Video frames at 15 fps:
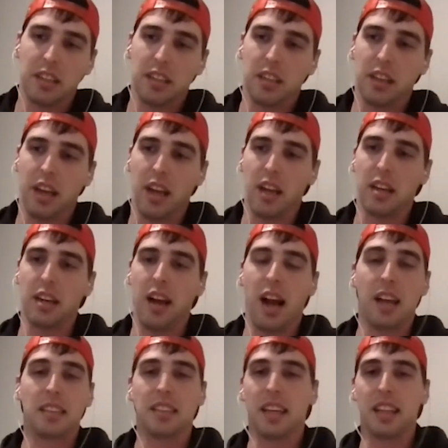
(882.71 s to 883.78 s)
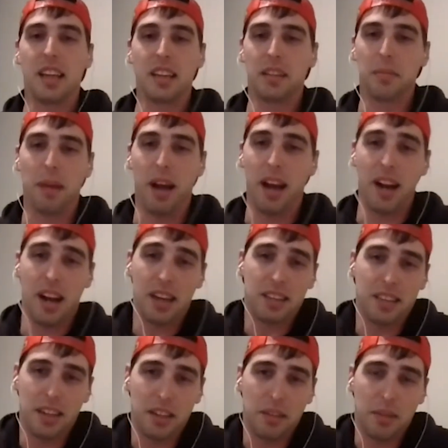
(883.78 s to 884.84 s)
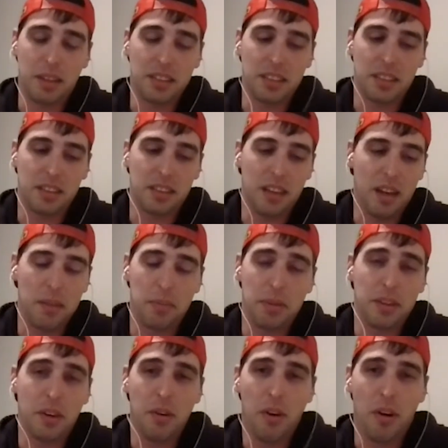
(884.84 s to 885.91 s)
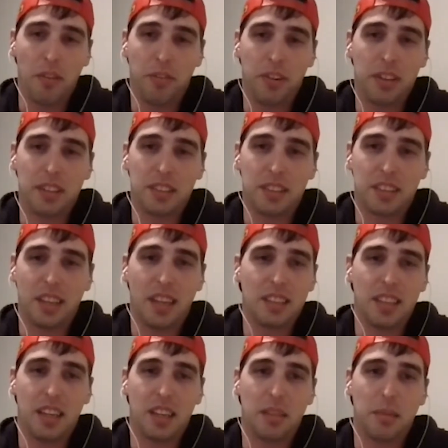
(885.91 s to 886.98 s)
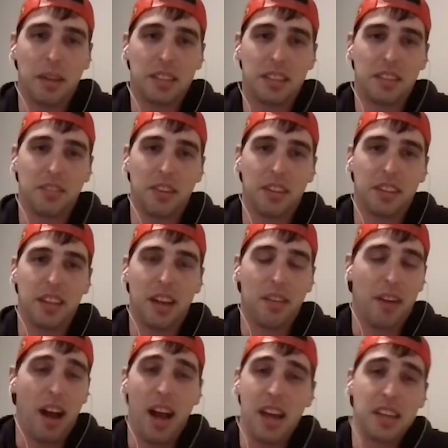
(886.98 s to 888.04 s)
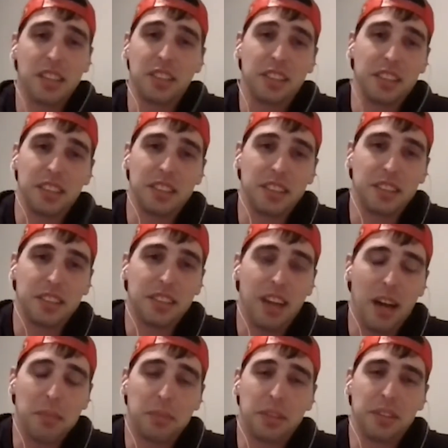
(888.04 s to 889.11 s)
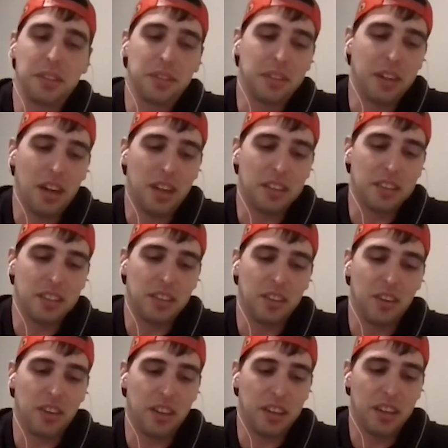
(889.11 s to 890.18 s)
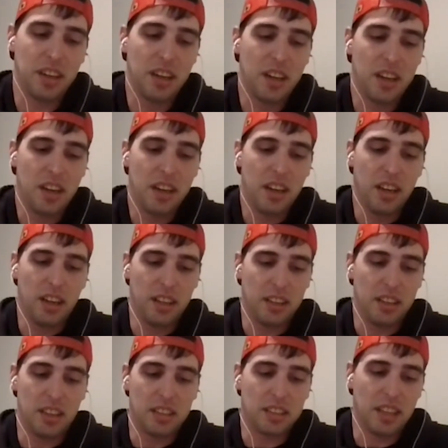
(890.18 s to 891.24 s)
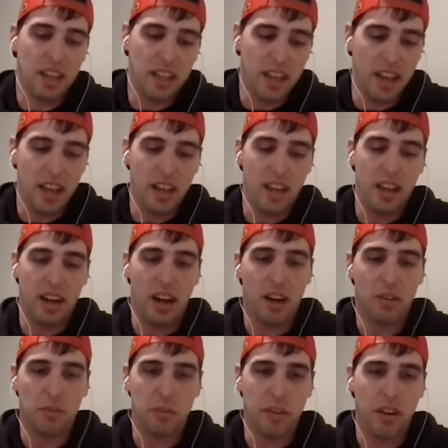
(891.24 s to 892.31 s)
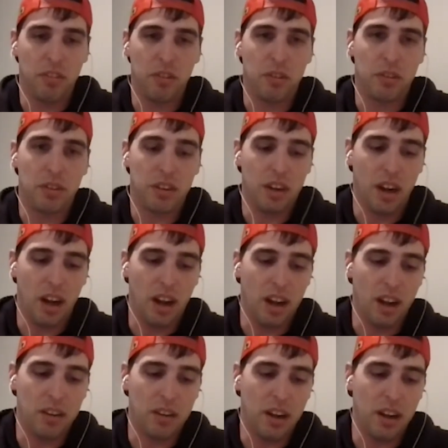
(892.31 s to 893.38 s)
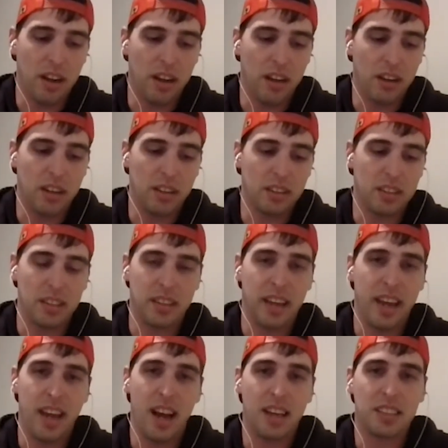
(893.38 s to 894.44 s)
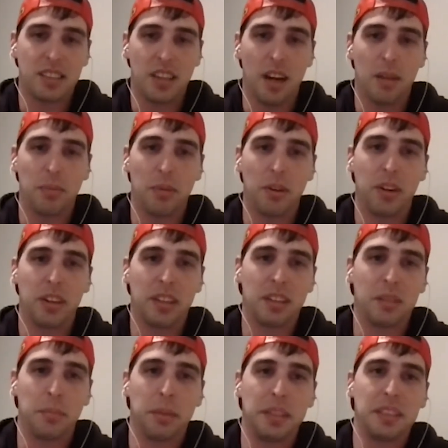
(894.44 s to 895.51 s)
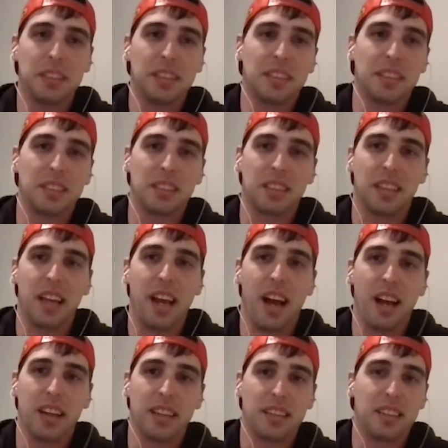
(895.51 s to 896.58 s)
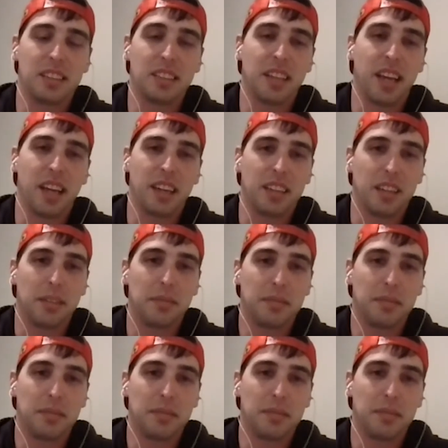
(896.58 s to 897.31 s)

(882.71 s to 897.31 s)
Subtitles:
And I say that and I tell them, I said, hey, but no hard feelings, because I say it to myself all the time. I ain't shit still. I'm still constantly learning and things like that. And I will never the day I stop learning in the business is the day I need to just hang it up.